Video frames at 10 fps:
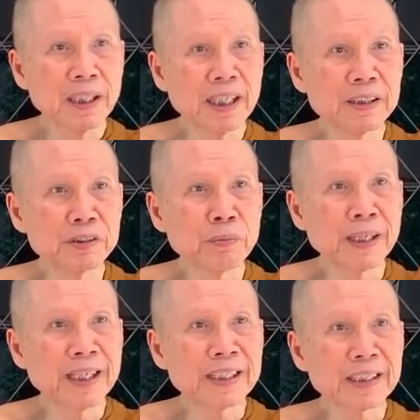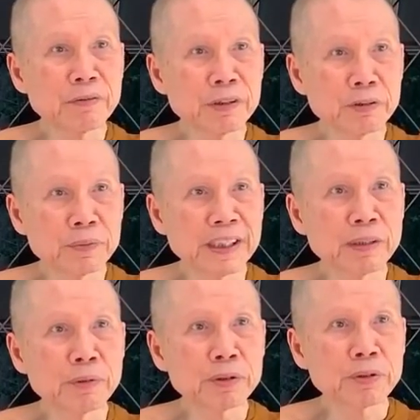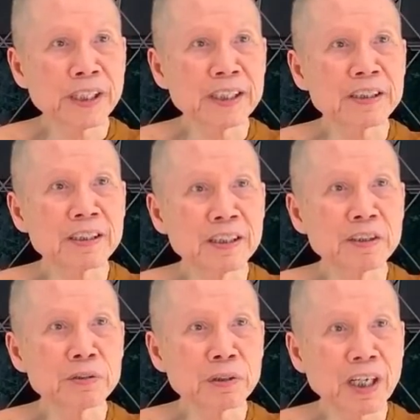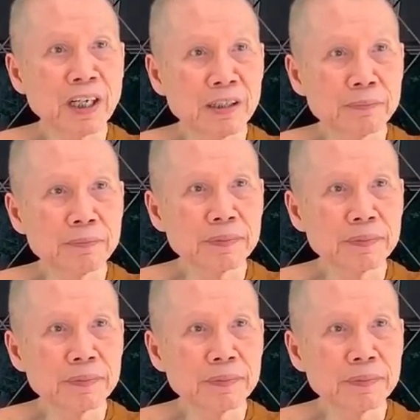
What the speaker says: and your mind will be able to enter into calm.